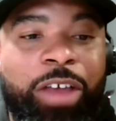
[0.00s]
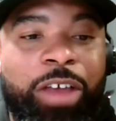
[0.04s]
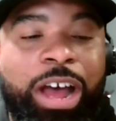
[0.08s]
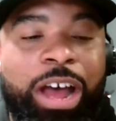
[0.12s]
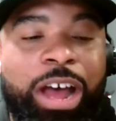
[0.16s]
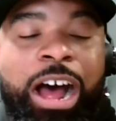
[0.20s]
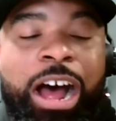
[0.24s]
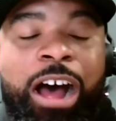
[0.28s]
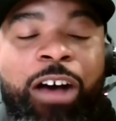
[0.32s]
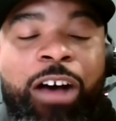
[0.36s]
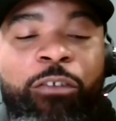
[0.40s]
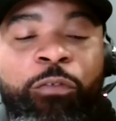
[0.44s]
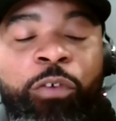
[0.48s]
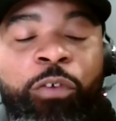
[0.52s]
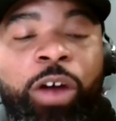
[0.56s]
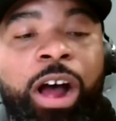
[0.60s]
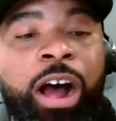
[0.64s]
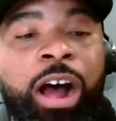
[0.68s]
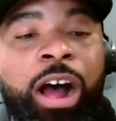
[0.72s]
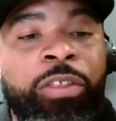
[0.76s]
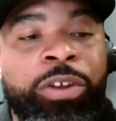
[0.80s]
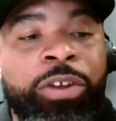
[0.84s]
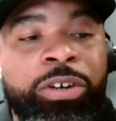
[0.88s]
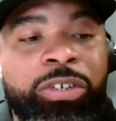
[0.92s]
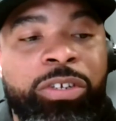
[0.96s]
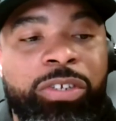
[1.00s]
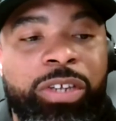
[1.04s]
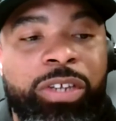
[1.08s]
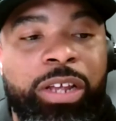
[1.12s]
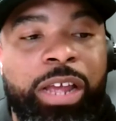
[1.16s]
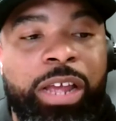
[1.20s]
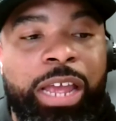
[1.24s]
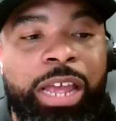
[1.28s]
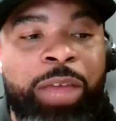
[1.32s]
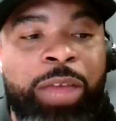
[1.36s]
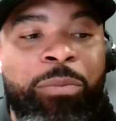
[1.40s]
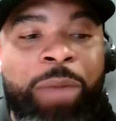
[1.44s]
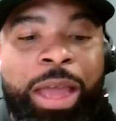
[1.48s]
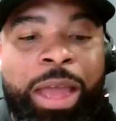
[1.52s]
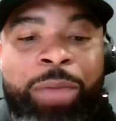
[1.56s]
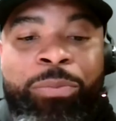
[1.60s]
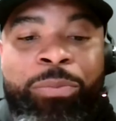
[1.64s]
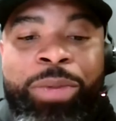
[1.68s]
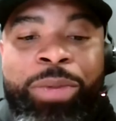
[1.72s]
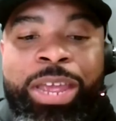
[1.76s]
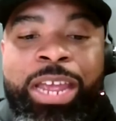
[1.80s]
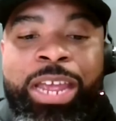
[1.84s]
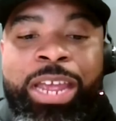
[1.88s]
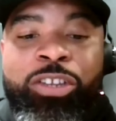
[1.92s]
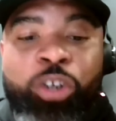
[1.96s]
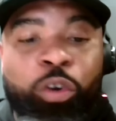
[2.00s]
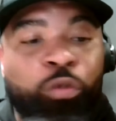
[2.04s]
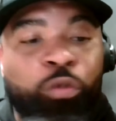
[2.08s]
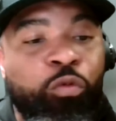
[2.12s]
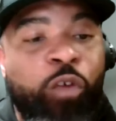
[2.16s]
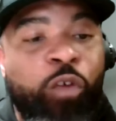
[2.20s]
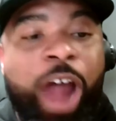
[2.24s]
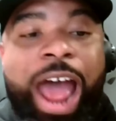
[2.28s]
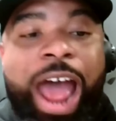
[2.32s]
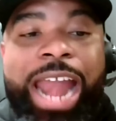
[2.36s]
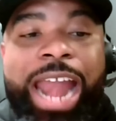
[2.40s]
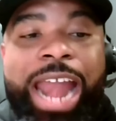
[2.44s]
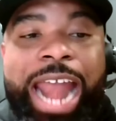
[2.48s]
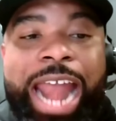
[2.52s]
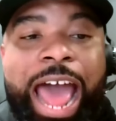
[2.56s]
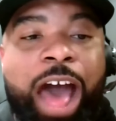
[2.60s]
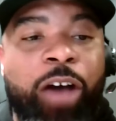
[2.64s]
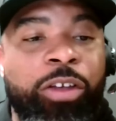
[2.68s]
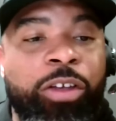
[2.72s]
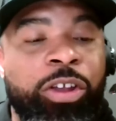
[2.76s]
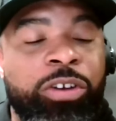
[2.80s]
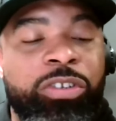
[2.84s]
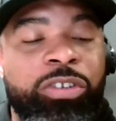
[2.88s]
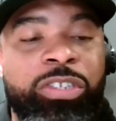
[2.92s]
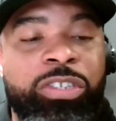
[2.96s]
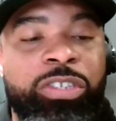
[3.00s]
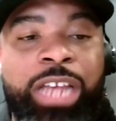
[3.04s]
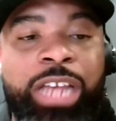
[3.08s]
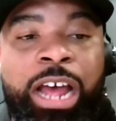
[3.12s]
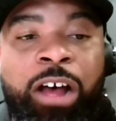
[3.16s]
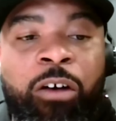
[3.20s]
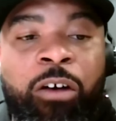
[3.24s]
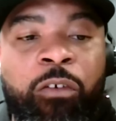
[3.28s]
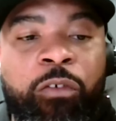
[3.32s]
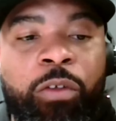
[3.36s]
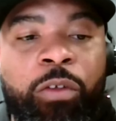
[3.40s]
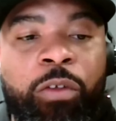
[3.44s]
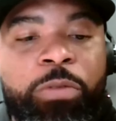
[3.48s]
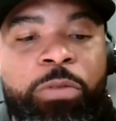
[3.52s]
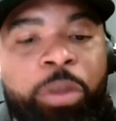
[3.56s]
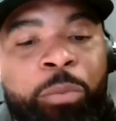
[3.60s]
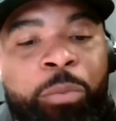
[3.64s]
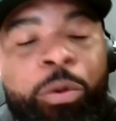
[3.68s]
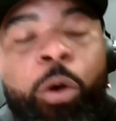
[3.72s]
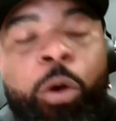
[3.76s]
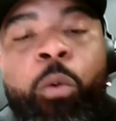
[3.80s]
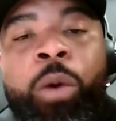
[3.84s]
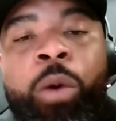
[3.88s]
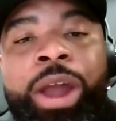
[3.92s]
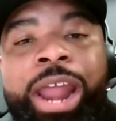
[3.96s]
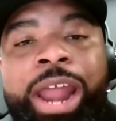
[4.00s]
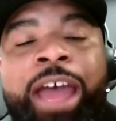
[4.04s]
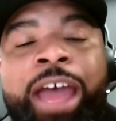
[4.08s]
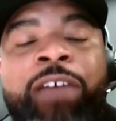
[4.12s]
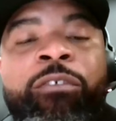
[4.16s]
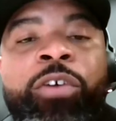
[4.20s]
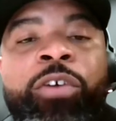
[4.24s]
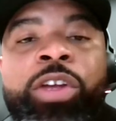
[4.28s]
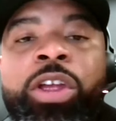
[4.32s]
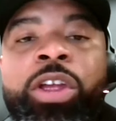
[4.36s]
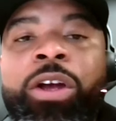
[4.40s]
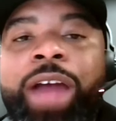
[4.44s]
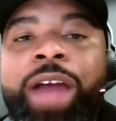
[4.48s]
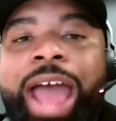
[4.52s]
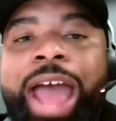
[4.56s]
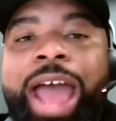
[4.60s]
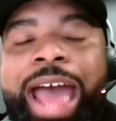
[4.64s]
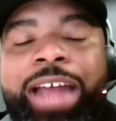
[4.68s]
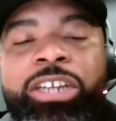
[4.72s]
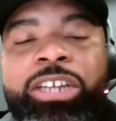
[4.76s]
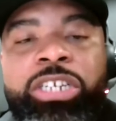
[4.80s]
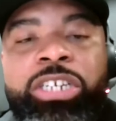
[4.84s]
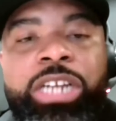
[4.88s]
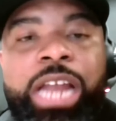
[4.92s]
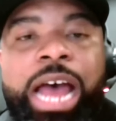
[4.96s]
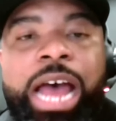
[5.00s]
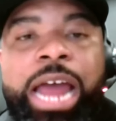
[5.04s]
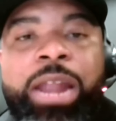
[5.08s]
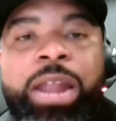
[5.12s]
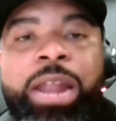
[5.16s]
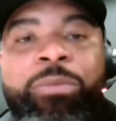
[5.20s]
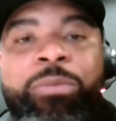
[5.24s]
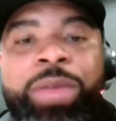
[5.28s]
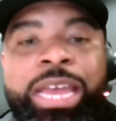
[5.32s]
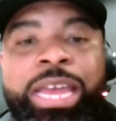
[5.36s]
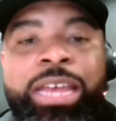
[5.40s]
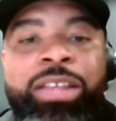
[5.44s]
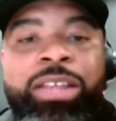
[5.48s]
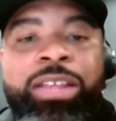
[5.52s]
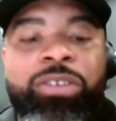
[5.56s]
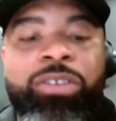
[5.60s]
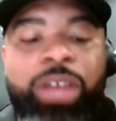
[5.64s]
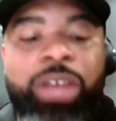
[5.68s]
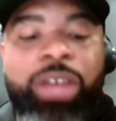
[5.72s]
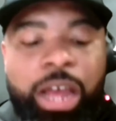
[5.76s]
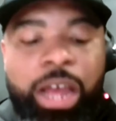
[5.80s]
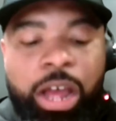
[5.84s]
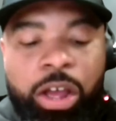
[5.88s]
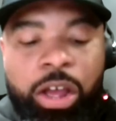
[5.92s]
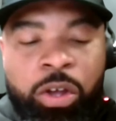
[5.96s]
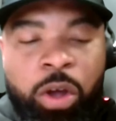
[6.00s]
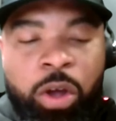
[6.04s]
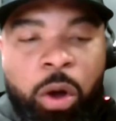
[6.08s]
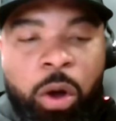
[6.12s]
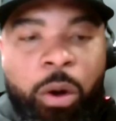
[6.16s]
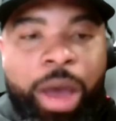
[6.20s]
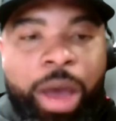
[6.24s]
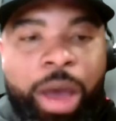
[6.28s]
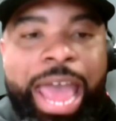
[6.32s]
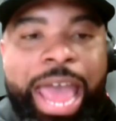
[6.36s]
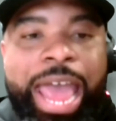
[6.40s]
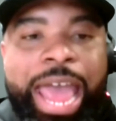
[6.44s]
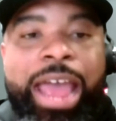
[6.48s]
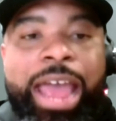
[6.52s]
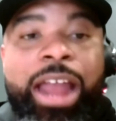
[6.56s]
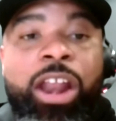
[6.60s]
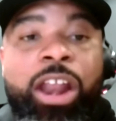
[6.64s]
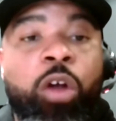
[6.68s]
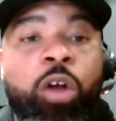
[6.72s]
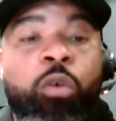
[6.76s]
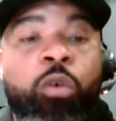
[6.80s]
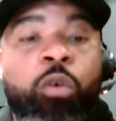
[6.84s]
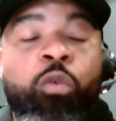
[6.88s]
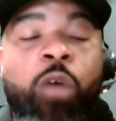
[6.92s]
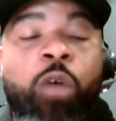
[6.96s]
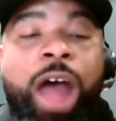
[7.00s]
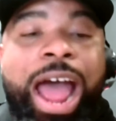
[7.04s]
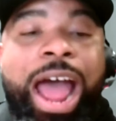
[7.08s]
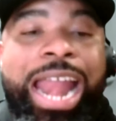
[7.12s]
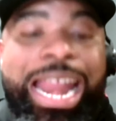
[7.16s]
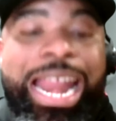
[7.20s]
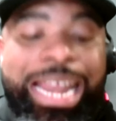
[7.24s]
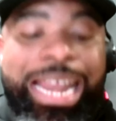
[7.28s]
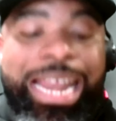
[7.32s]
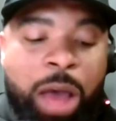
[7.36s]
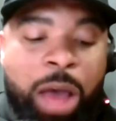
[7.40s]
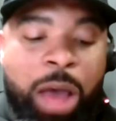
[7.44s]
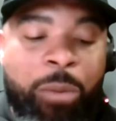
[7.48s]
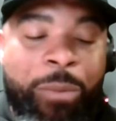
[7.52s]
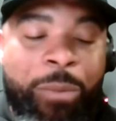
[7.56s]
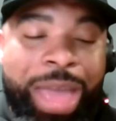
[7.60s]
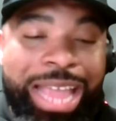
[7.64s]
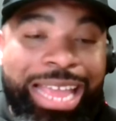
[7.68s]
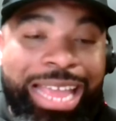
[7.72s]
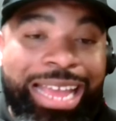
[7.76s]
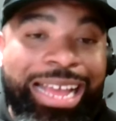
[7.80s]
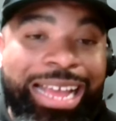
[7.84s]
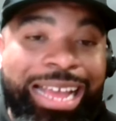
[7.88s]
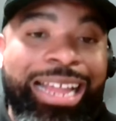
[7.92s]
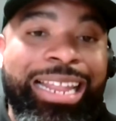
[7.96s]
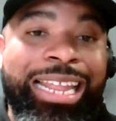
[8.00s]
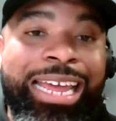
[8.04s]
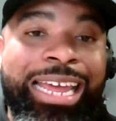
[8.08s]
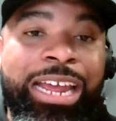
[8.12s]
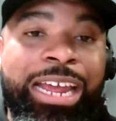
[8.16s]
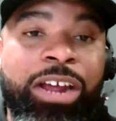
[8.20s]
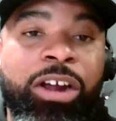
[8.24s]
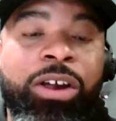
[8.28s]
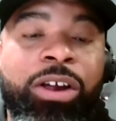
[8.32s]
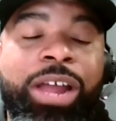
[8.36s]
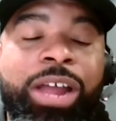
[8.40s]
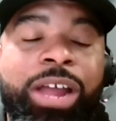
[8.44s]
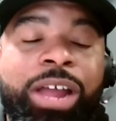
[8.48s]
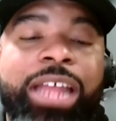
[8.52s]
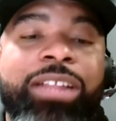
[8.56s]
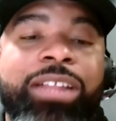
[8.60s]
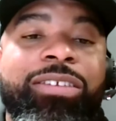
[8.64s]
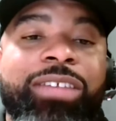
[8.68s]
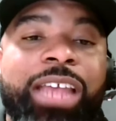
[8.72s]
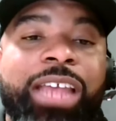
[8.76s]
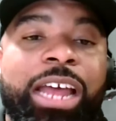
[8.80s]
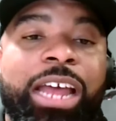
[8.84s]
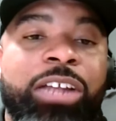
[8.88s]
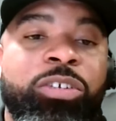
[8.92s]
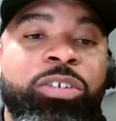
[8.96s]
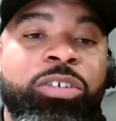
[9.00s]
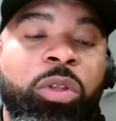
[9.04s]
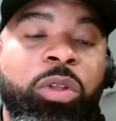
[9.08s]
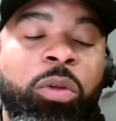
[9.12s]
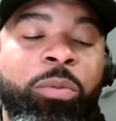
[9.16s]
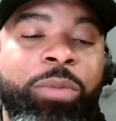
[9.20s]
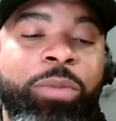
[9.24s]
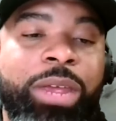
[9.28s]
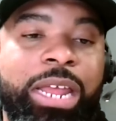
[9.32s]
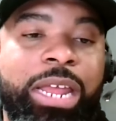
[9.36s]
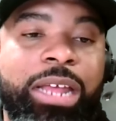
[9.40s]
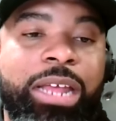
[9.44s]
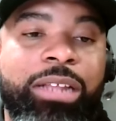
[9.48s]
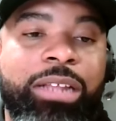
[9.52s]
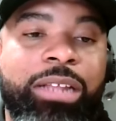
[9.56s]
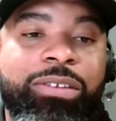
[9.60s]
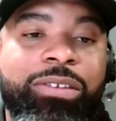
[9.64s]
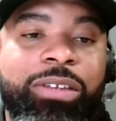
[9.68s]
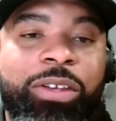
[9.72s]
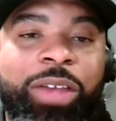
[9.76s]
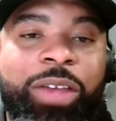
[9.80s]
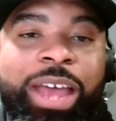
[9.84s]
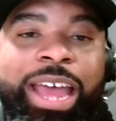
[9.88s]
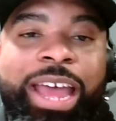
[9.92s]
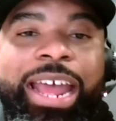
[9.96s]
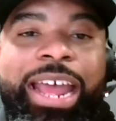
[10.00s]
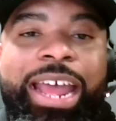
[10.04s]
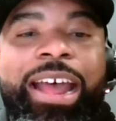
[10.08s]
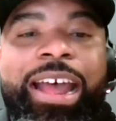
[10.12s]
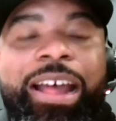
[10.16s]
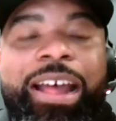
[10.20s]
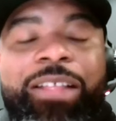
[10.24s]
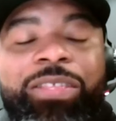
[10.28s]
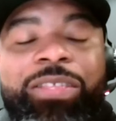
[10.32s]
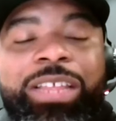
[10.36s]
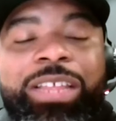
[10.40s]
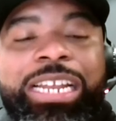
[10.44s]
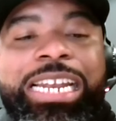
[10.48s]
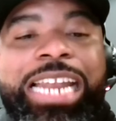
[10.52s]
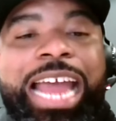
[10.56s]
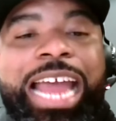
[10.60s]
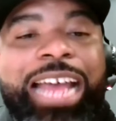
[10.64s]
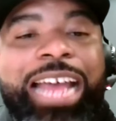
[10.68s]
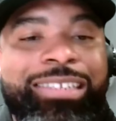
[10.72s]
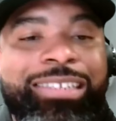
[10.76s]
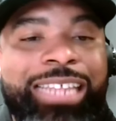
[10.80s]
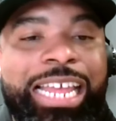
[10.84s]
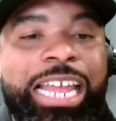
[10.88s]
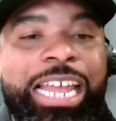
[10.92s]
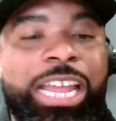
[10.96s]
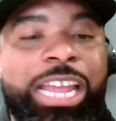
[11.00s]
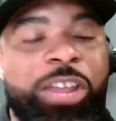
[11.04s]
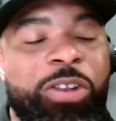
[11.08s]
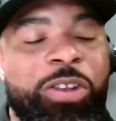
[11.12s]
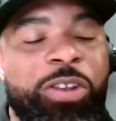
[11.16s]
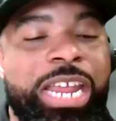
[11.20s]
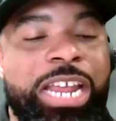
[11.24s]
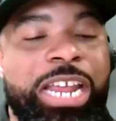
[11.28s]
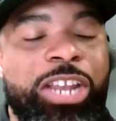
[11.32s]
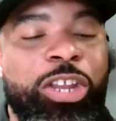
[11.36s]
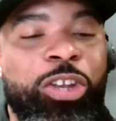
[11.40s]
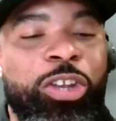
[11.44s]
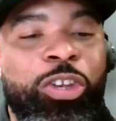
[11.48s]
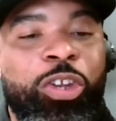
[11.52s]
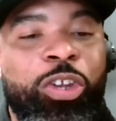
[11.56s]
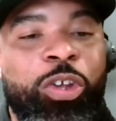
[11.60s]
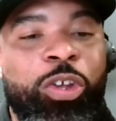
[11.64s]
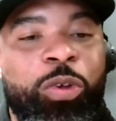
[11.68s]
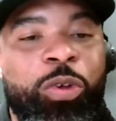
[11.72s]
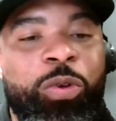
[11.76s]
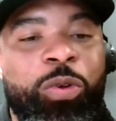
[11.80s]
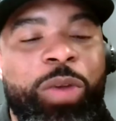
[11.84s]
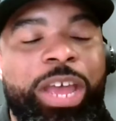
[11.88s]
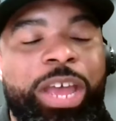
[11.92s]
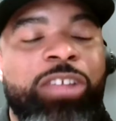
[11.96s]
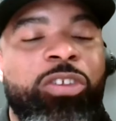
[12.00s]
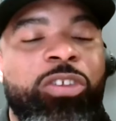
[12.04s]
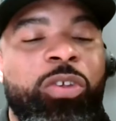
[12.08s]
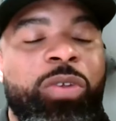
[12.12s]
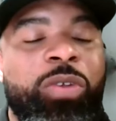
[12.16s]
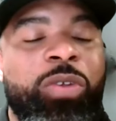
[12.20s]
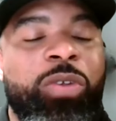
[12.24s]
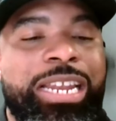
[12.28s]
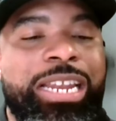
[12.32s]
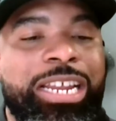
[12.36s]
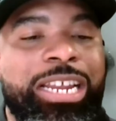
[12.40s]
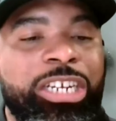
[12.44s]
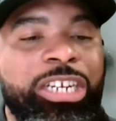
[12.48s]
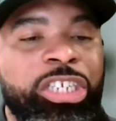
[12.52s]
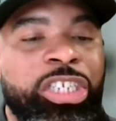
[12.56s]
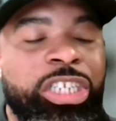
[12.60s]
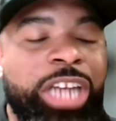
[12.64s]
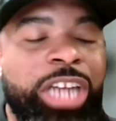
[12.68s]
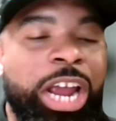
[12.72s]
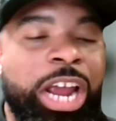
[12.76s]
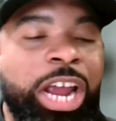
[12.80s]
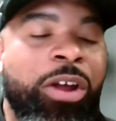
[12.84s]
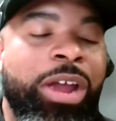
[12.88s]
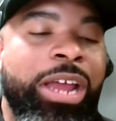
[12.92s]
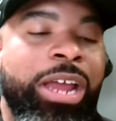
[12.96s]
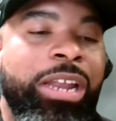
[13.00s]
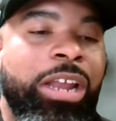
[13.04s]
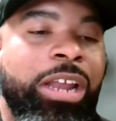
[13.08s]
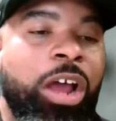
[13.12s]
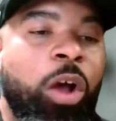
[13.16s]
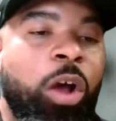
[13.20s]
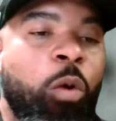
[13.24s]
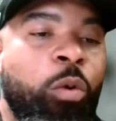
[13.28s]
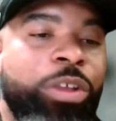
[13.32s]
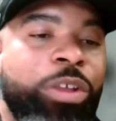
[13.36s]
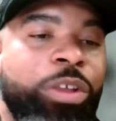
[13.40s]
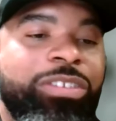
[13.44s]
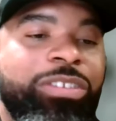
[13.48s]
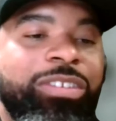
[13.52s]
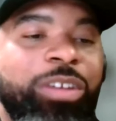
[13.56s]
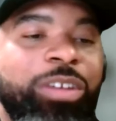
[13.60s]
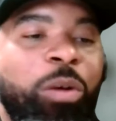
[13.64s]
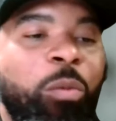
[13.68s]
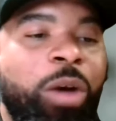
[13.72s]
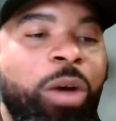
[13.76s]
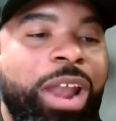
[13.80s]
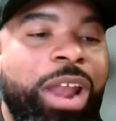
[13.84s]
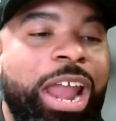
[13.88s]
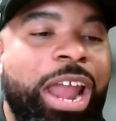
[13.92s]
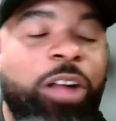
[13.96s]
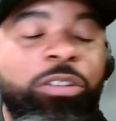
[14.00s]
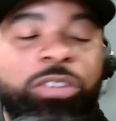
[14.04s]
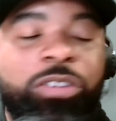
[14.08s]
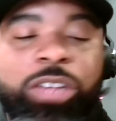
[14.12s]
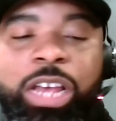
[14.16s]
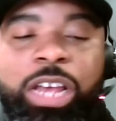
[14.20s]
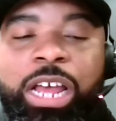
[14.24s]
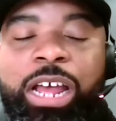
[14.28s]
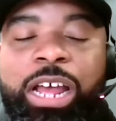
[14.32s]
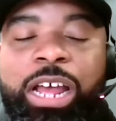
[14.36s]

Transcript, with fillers: For others, it may be to write it out yourself, but whatever your action item is, go ahead, write it down, make it clear, and schedule obedience, okay? The next thing you need to do is you need to share it with someone else.